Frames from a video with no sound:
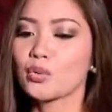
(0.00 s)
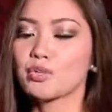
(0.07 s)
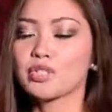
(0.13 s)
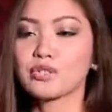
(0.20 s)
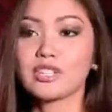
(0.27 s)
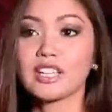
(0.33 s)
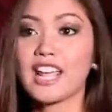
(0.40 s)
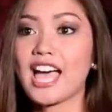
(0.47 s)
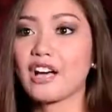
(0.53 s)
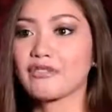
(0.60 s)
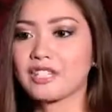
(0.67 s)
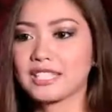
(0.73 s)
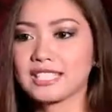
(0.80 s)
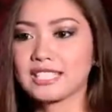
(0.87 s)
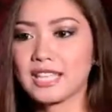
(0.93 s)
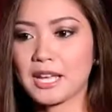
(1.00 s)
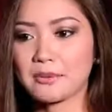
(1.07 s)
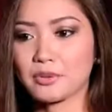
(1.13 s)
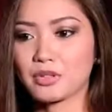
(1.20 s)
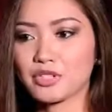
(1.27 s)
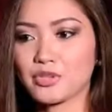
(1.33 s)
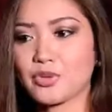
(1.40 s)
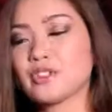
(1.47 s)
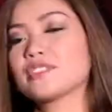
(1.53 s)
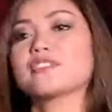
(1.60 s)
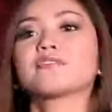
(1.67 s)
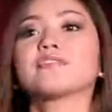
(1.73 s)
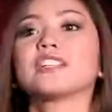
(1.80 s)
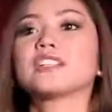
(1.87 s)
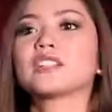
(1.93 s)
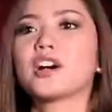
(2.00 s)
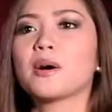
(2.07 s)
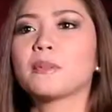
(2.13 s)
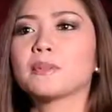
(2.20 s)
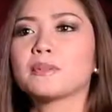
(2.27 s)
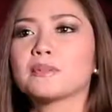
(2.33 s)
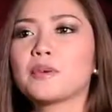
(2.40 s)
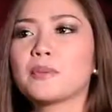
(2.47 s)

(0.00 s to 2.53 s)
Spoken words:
we do not have that stable source of income.